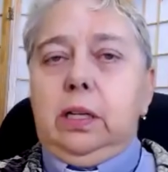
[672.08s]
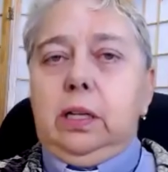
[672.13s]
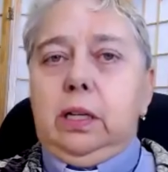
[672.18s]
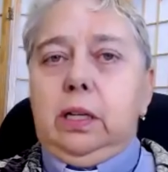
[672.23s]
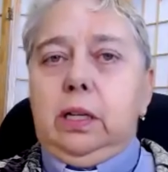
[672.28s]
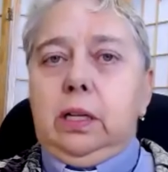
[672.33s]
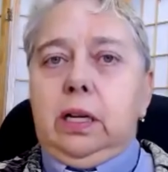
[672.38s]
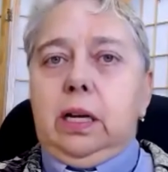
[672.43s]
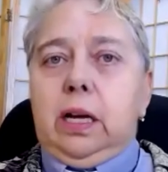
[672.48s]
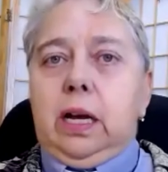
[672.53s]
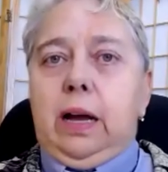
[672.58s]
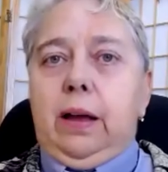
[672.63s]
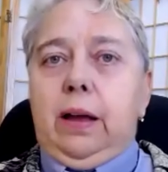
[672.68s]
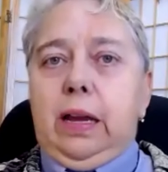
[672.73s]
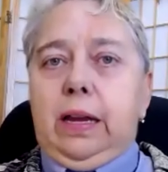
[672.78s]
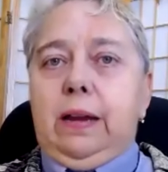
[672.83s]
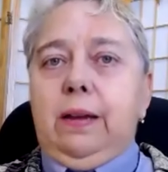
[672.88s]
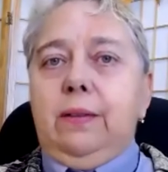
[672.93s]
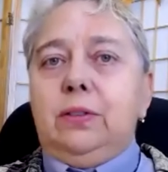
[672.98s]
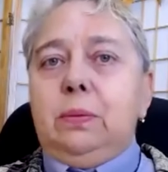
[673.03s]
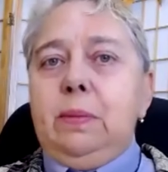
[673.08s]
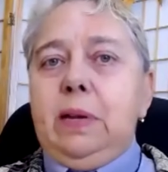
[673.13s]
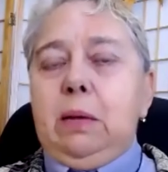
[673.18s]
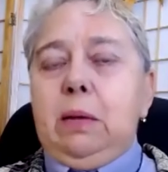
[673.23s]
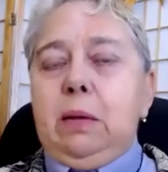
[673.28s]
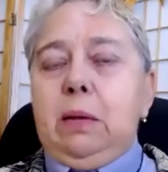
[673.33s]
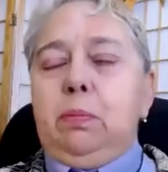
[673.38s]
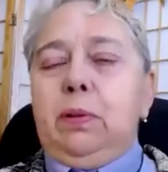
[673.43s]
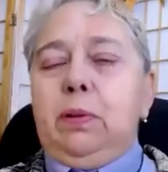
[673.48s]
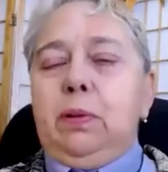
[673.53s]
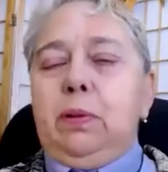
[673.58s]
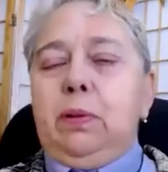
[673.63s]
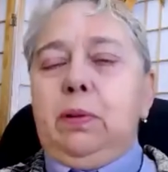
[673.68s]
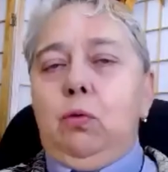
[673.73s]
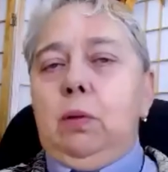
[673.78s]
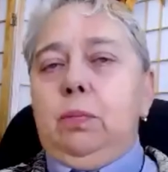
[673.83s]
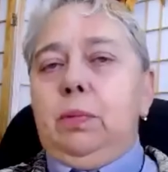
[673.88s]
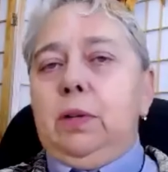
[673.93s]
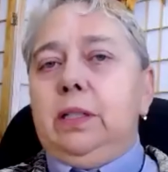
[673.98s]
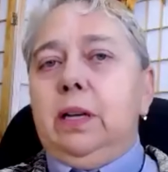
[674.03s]
it gives me a
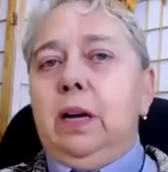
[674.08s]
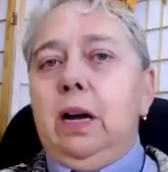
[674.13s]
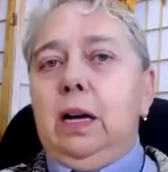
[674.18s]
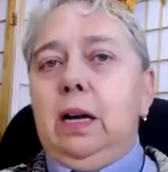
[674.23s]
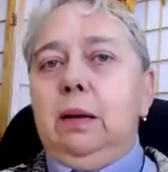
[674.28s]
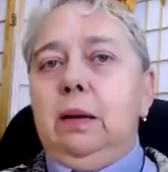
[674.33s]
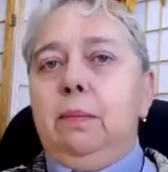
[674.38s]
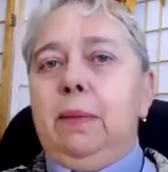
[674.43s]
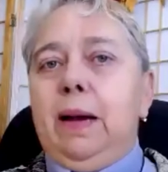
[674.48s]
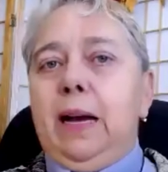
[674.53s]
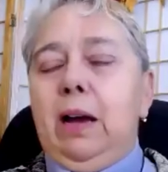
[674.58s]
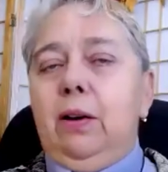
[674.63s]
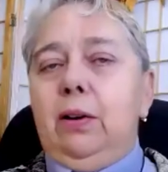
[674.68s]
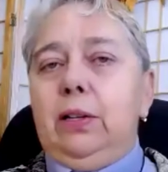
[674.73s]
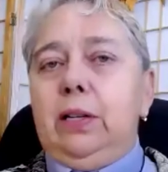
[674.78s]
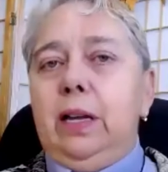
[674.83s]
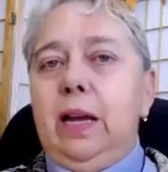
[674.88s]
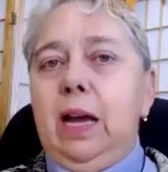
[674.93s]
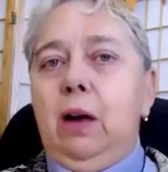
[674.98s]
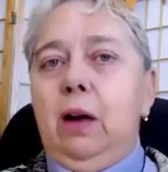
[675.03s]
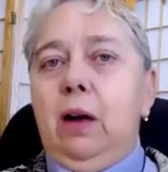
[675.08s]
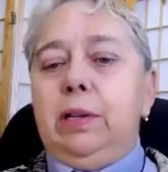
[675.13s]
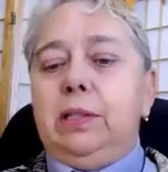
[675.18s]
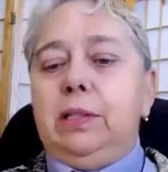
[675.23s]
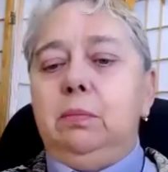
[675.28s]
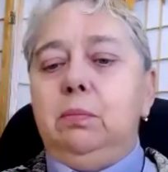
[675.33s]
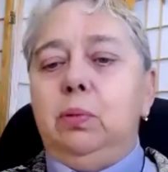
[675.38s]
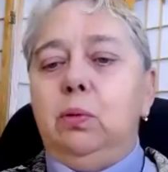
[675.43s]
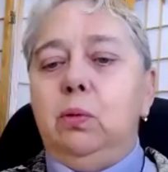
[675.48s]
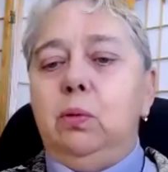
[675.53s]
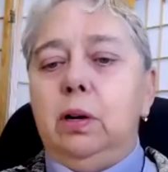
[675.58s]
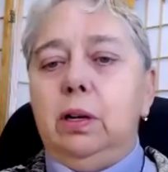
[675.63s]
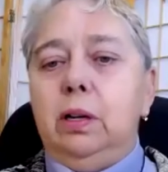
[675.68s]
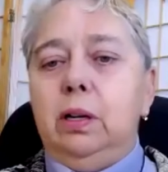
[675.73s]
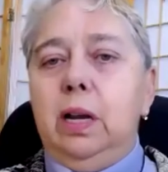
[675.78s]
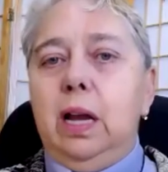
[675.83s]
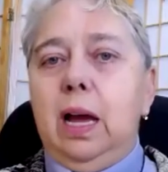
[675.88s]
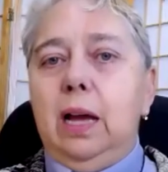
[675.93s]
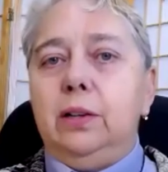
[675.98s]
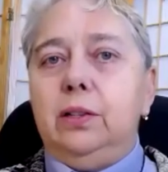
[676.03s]
platform to talk about how it's
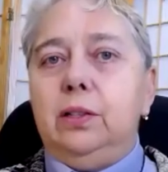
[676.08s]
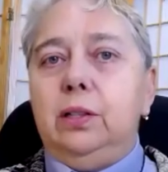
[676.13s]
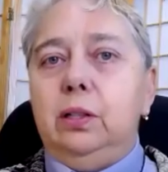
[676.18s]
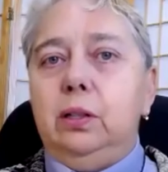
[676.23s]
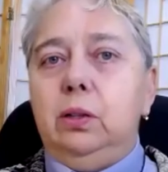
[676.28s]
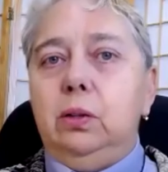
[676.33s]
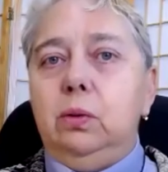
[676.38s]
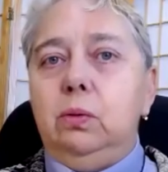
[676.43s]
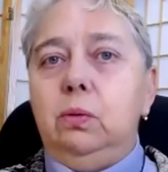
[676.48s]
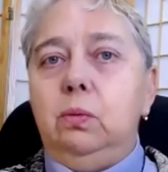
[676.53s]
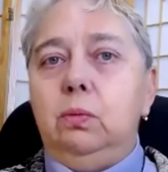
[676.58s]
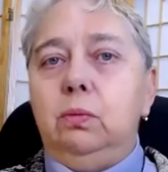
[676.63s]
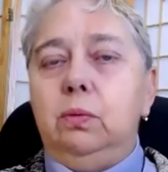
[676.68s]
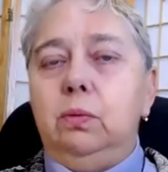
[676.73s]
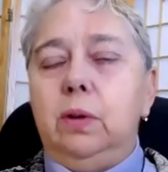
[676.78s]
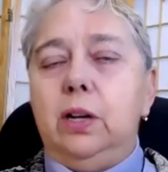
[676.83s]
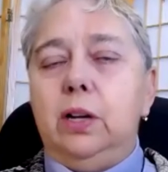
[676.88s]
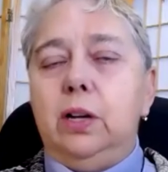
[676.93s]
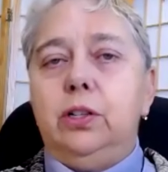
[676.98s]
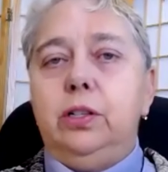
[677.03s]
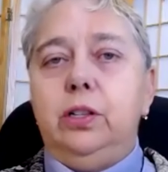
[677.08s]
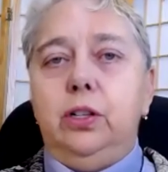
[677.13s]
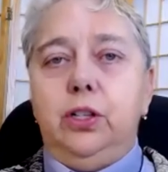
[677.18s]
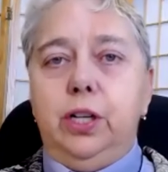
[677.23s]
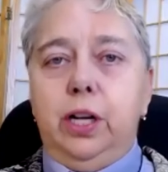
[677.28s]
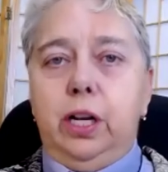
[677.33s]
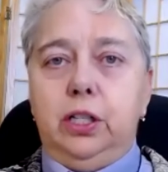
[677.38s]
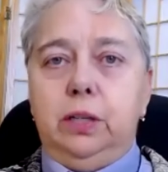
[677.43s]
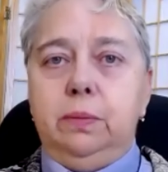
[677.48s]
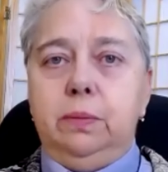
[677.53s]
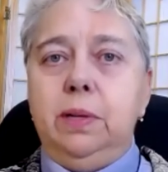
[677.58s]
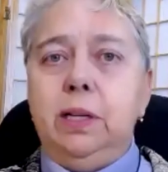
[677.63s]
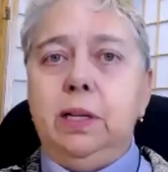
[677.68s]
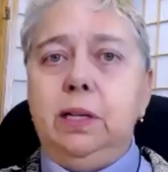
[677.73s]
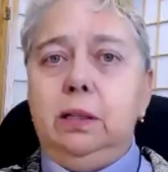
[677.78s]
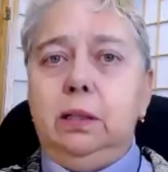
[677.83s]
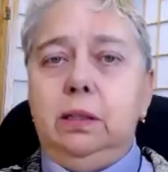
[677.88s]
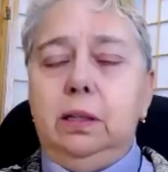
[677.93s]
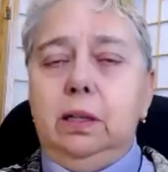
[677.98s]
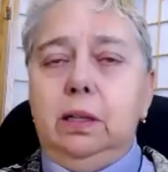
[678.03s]
important not to rush to judgment.
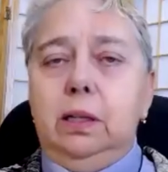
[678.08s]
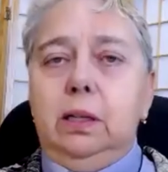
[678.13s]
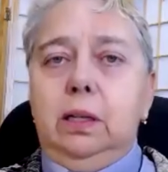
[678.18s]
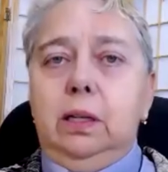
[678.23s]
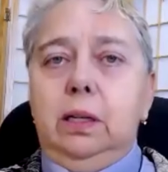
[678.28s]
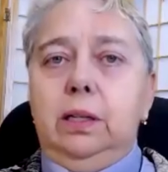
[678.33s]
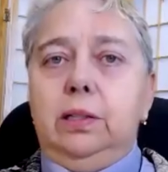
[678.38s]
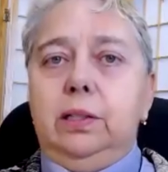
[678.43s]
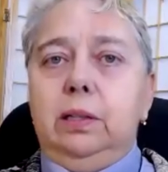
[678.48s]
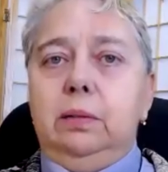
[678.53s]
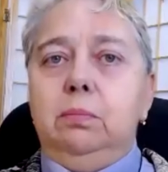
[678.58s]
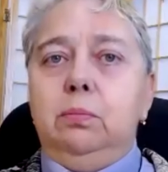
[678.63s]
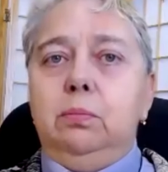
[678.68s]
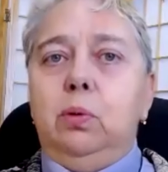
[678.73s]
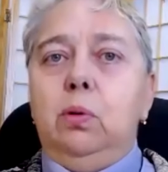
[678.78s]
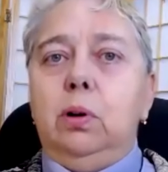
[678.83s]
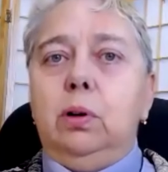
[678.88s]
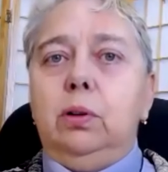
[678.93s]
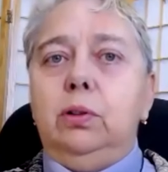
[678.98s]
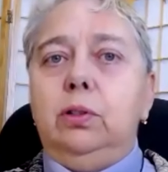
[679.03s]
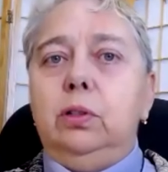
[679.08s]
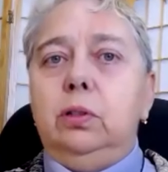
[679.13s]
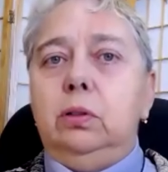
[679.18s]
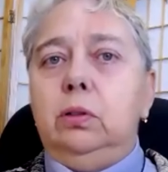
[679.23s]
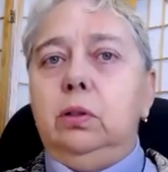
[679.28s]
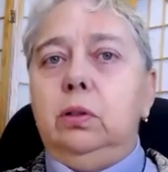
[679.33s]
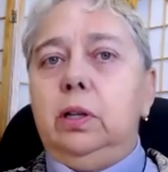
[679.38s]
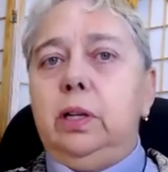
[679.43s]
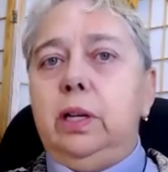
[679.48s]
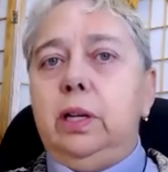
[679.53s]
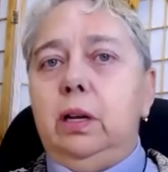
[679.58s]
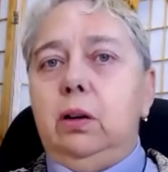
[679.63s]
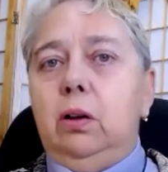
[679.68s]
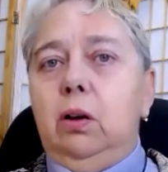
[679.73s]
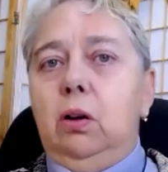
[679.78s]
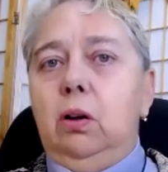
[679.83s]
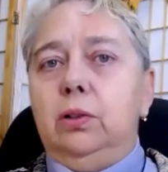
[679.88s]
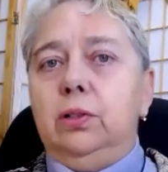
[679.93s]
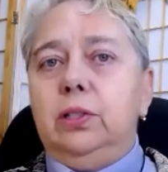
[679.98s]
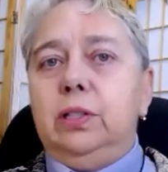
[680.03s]
It's important to look at
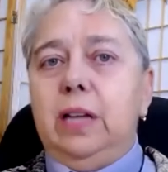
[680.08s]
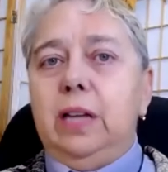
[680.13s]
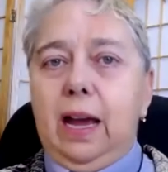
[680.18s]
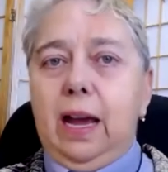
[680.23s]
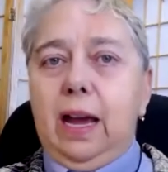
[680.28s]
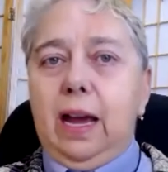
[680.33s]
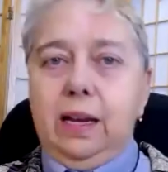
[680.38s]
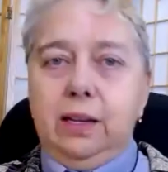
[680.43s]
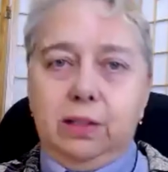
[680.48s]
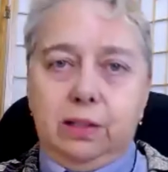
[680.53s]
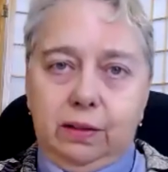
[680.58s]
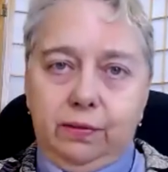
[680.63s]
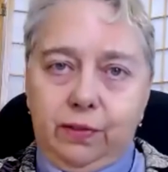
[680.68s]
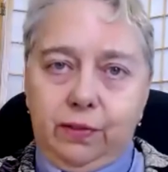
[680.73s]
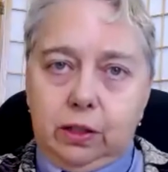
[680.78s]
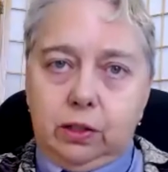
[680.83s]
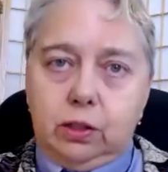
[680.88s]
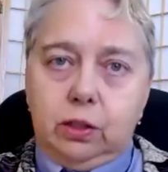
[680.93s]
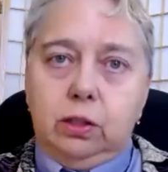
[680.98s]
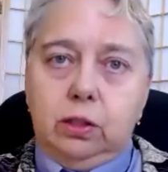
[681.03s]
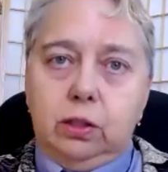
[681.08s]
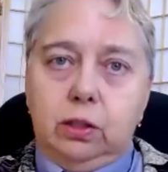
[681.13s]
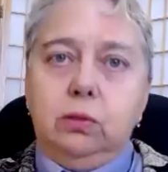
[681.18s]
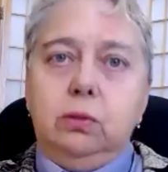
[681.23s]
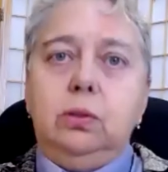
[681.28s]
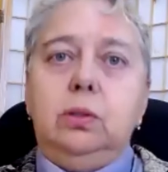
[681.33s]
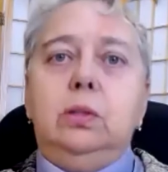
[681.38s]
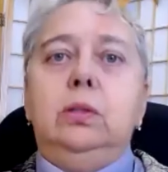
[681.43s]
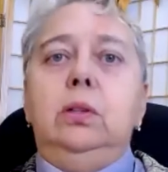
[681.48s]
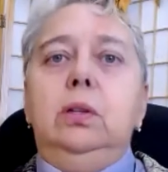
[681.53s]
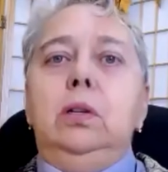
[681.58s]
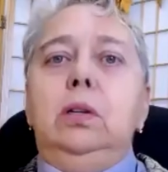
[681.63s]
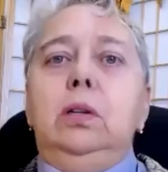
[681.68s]
all sides of issues.